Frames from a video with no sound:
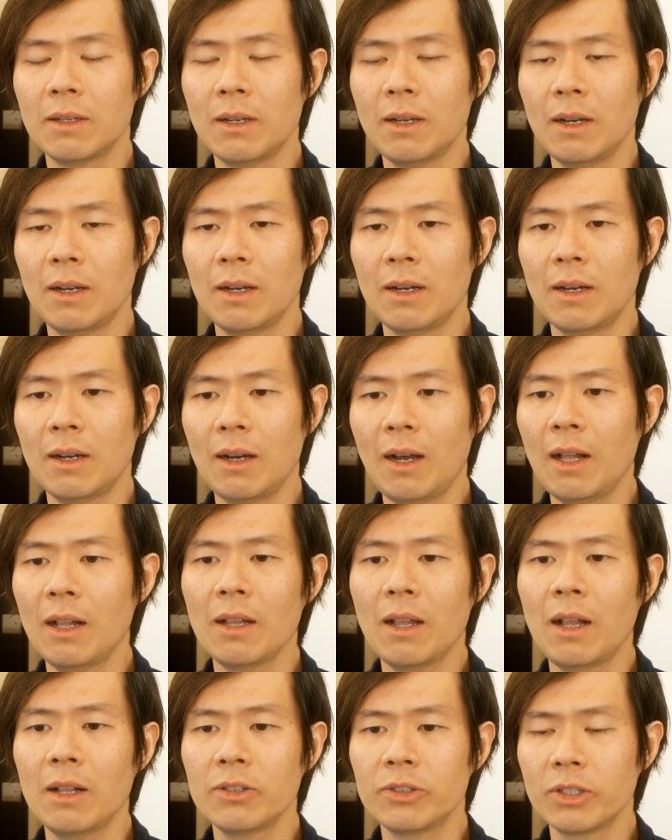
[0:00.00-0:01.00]

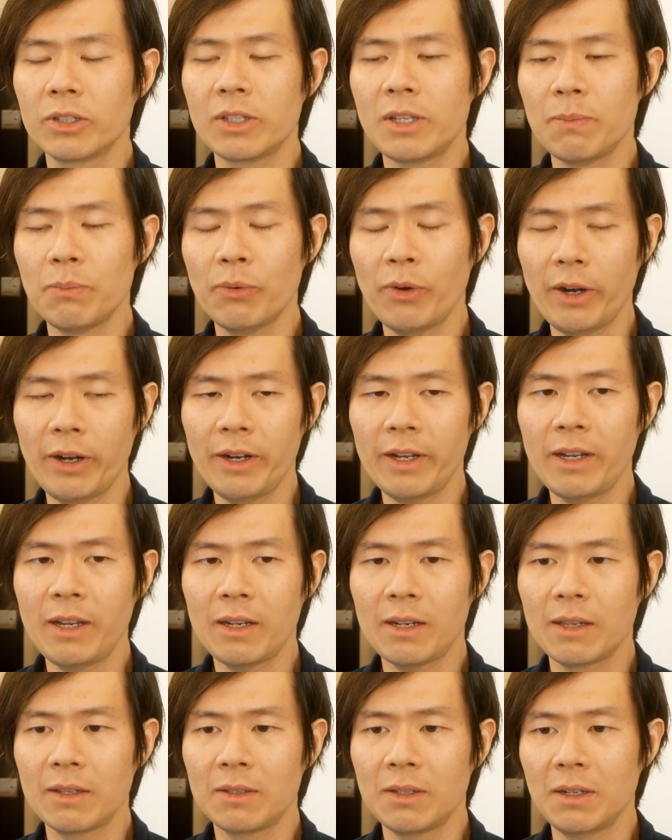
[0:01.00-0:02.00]
I'll just keep wearing it
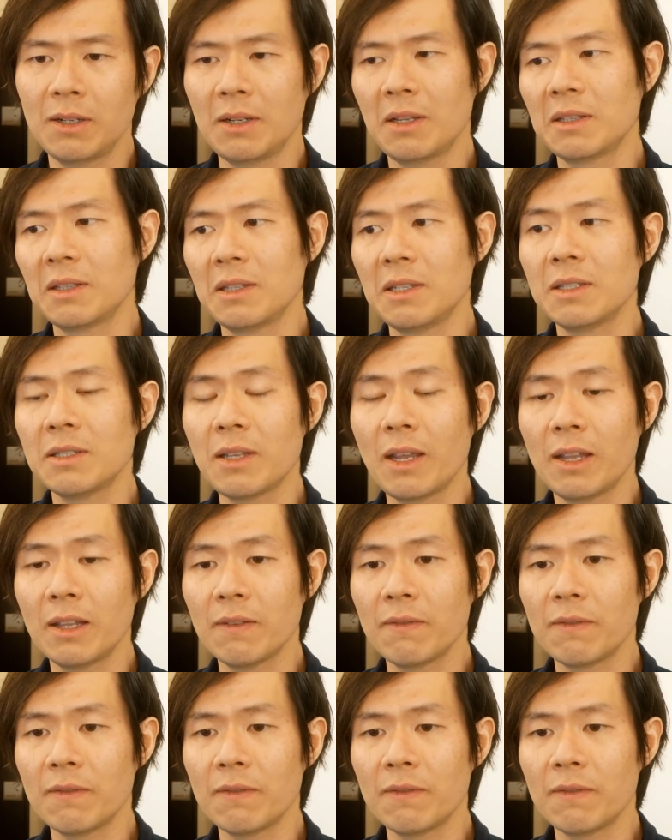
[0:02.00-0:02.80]
until at least the end of the